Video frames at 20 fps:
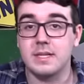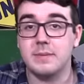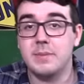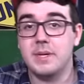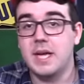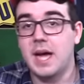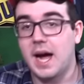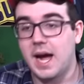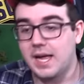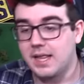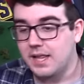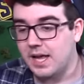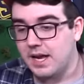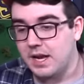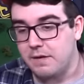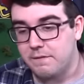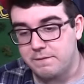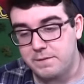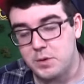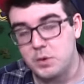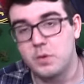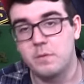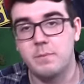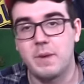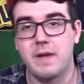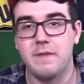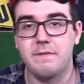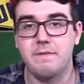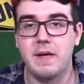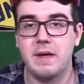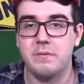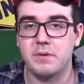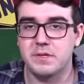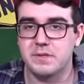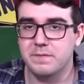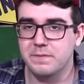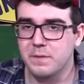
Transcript: Let me highlight a few of my favorites.